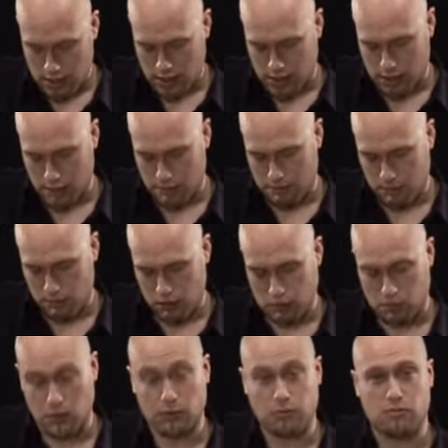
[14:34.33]
with
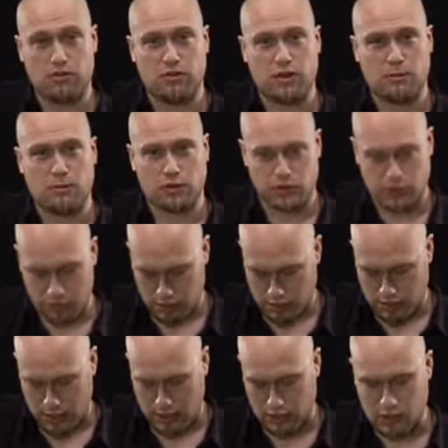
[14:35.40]
my thumb on the top of the
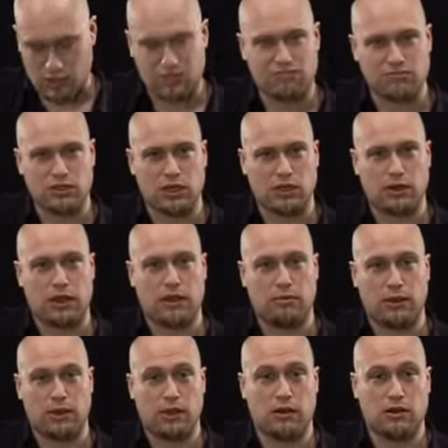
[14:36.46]
neck, just, you know,
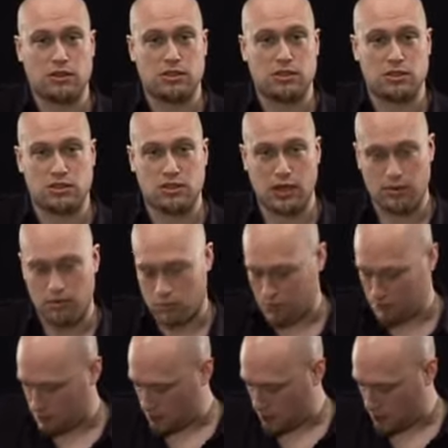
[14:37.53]
keeping it nice and stable.